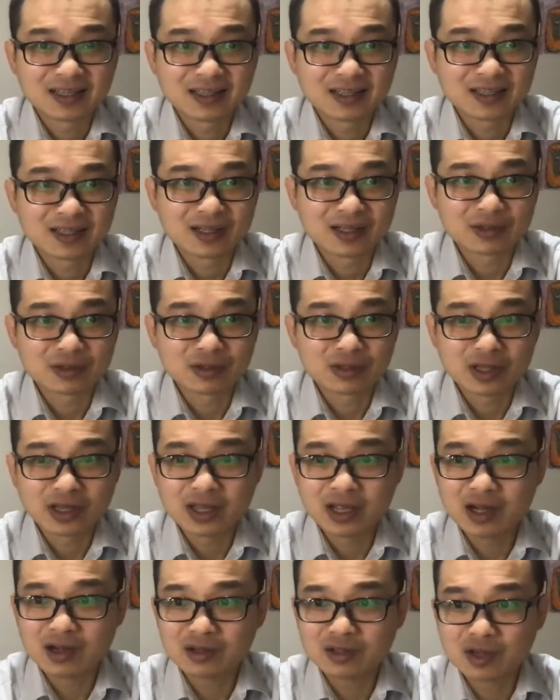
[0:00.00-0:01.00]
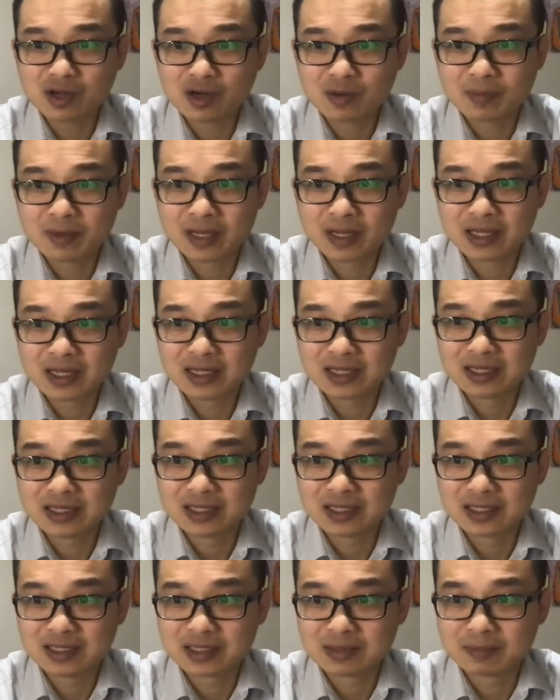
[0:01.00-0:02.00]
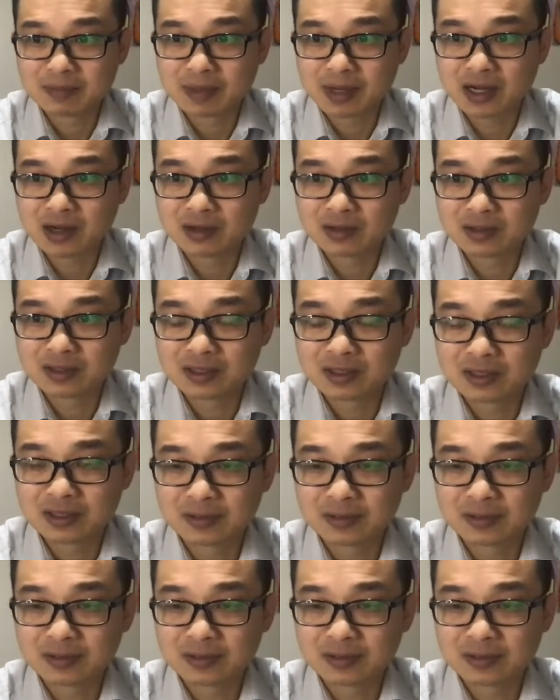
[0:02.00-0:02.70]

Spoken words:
Now today our topic is about